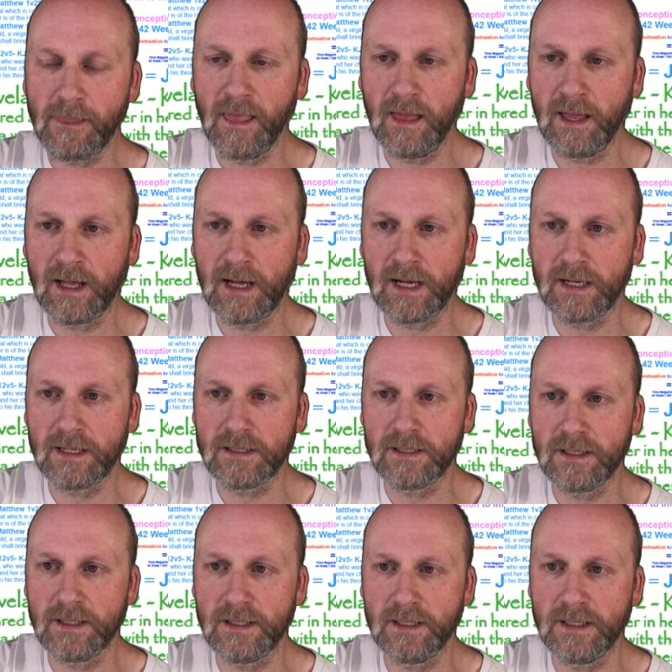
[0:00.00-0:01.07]

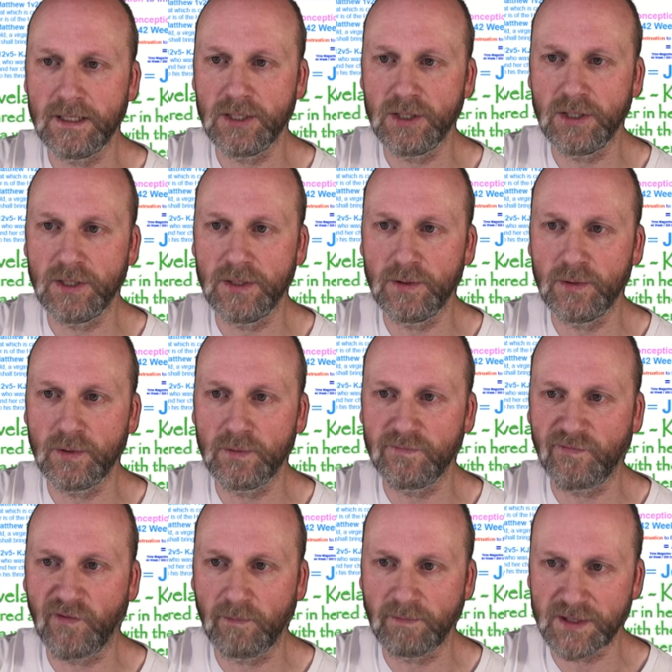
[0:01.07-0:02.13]

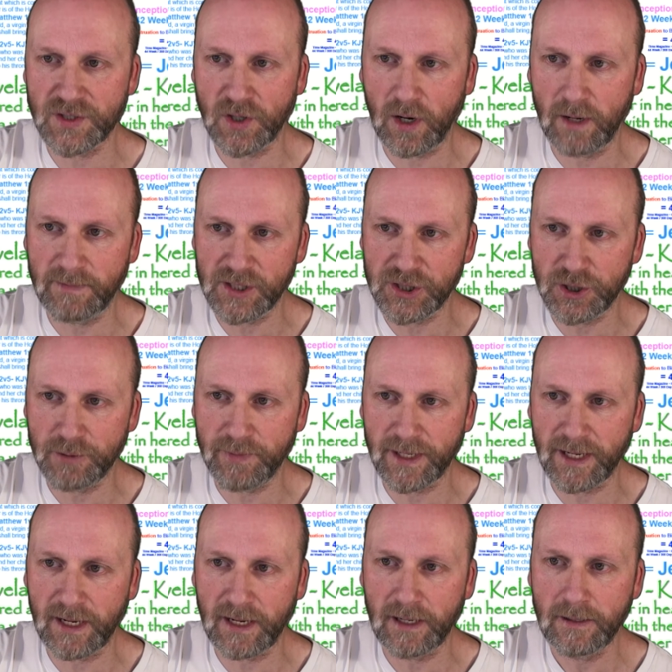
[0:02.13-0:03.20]
from the time that
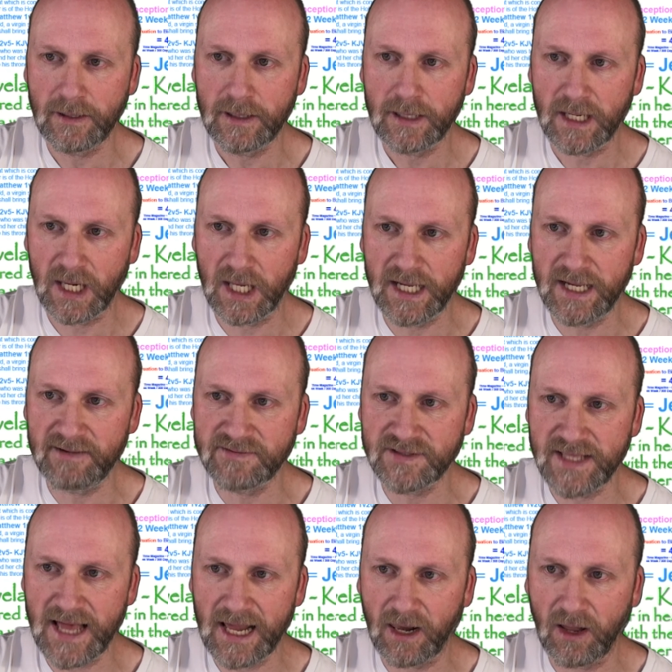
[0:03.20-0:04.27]
Jupiter
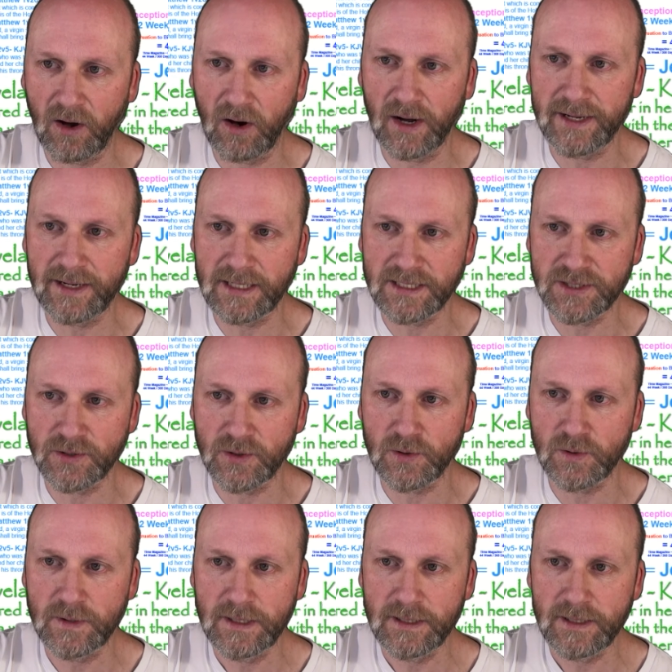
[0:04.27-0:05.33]
leaves that line
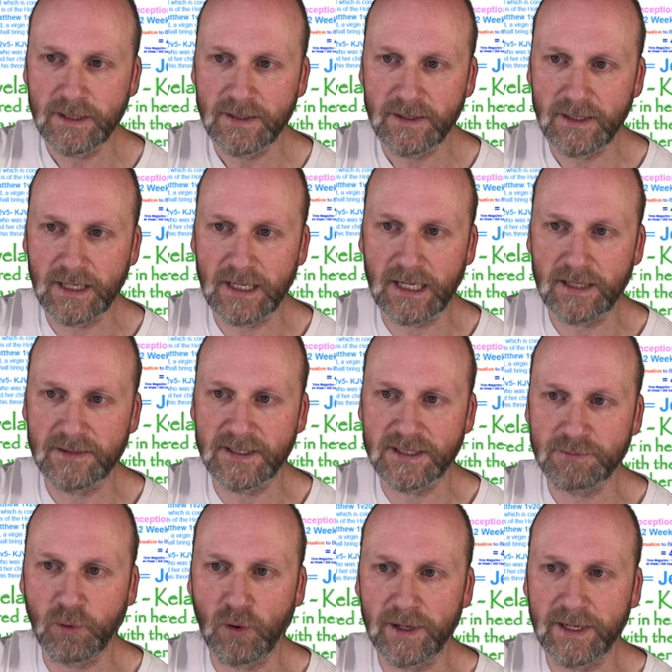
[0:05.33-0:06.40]
until
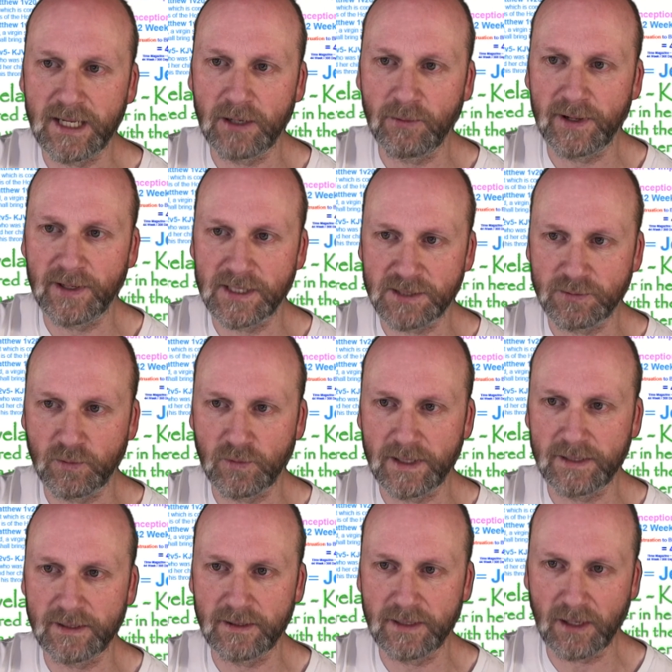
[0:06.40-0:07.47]
this point here, when
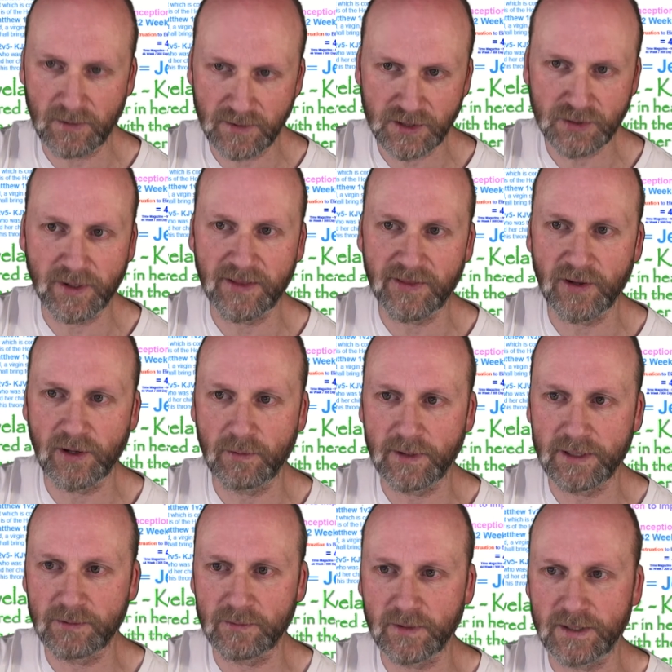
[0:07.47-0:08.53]
on the 23rd,
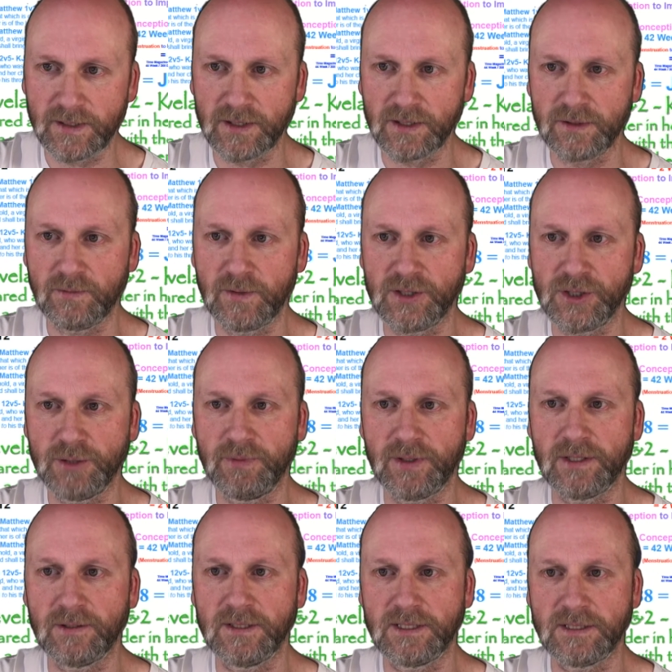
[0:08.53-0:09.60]
when
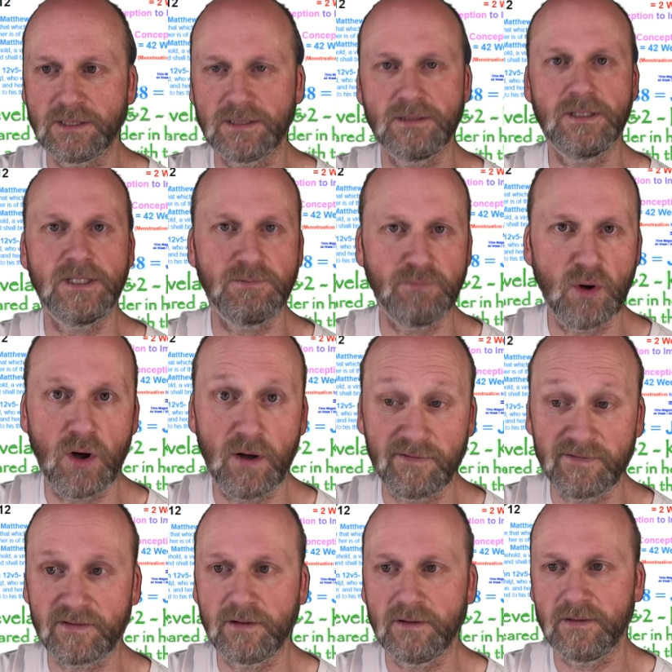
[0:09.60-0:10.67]
Jupiter is
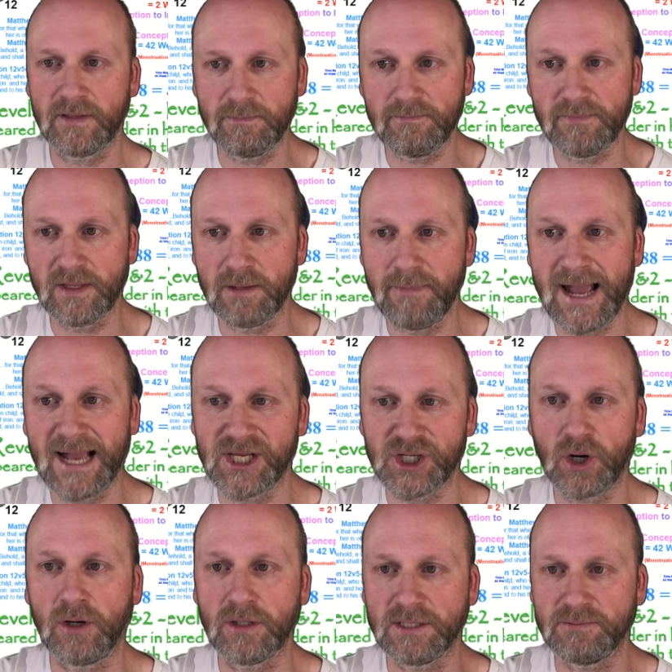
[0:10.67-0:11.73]
birthed, the
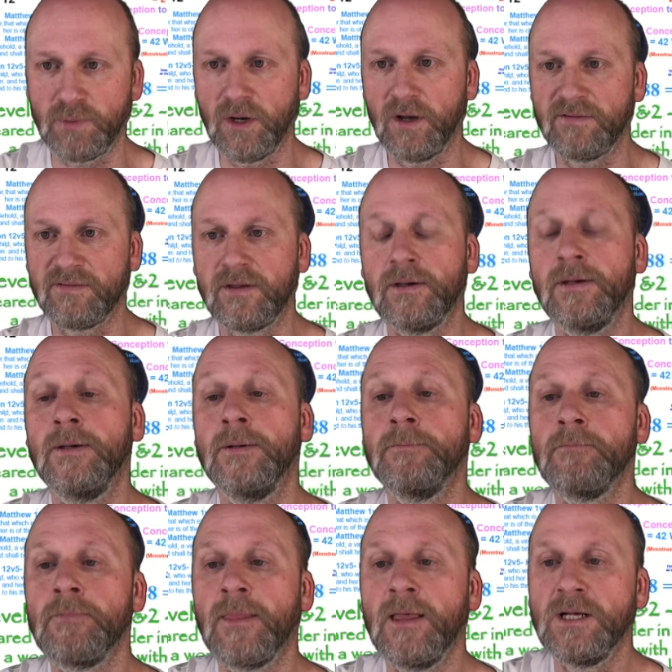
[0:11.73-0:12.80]
man-child is birthed.
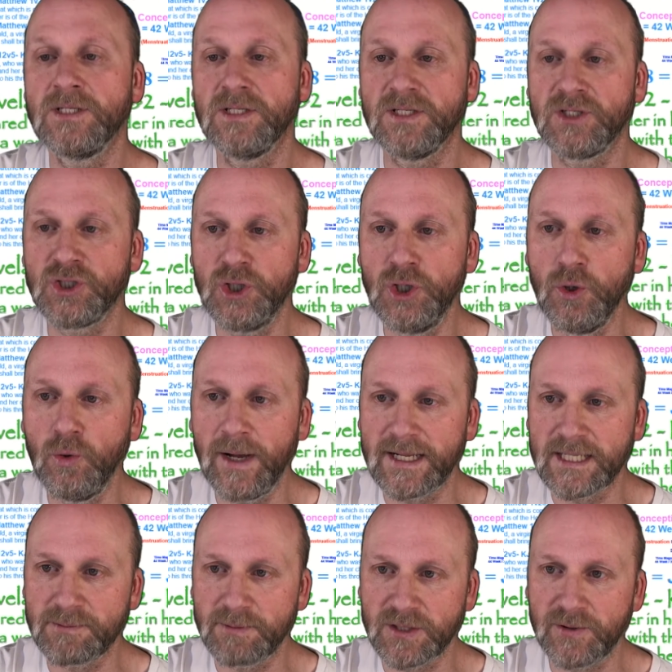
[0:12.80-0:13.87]
So there's 2
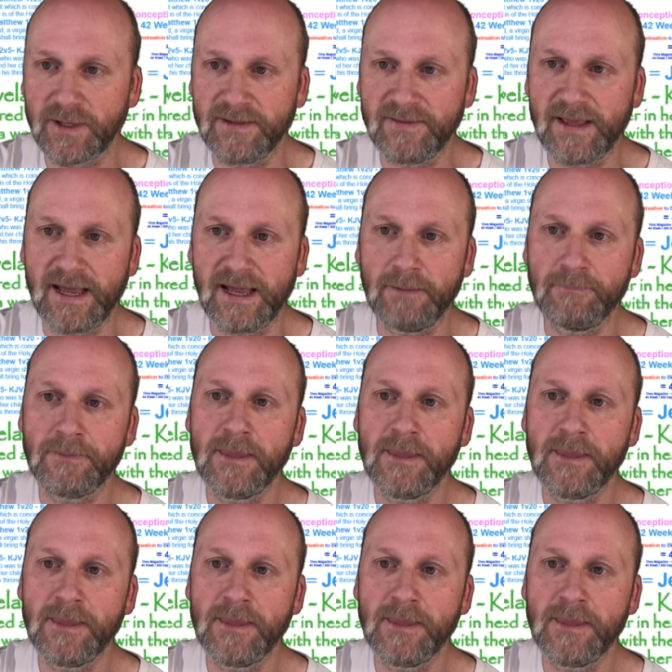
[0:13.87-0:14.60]
weeks between there,